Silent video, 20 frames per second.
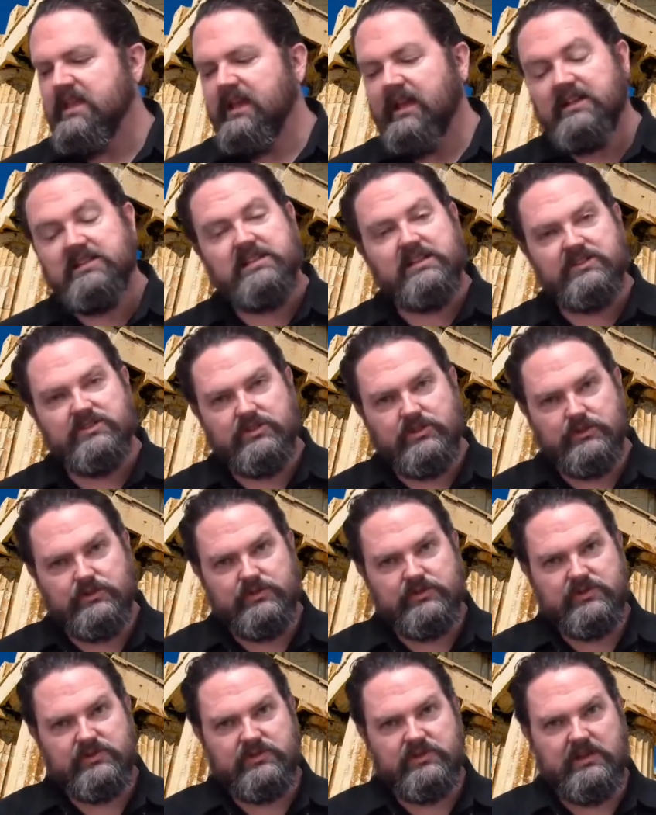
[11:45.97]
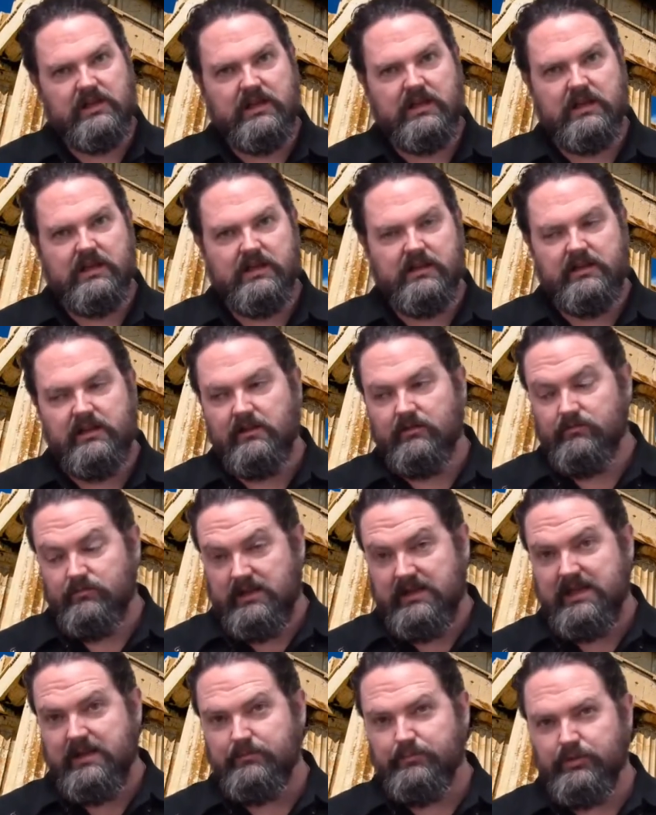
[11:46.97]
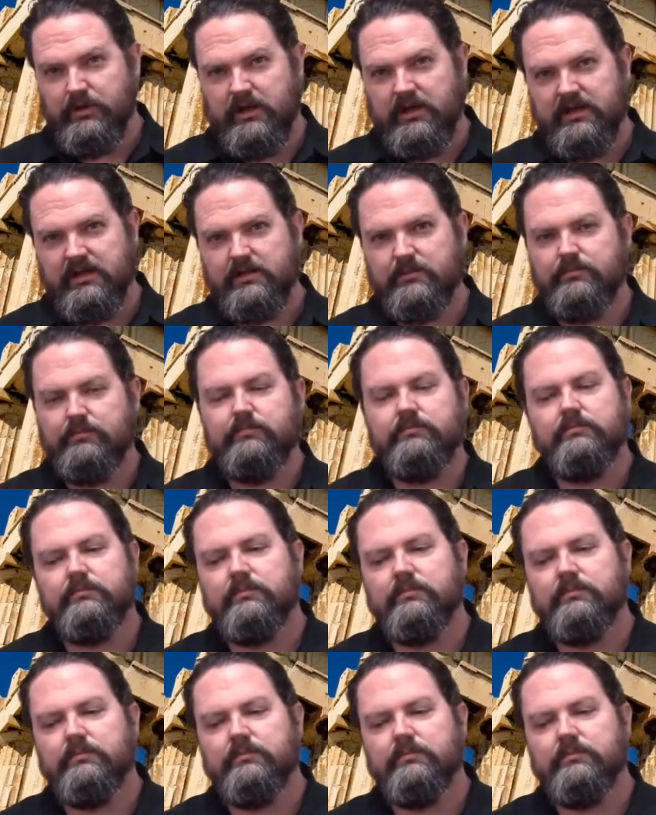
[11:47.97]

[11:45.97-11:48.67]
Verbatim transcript: Until Zeus, uh, you know, again, prodded,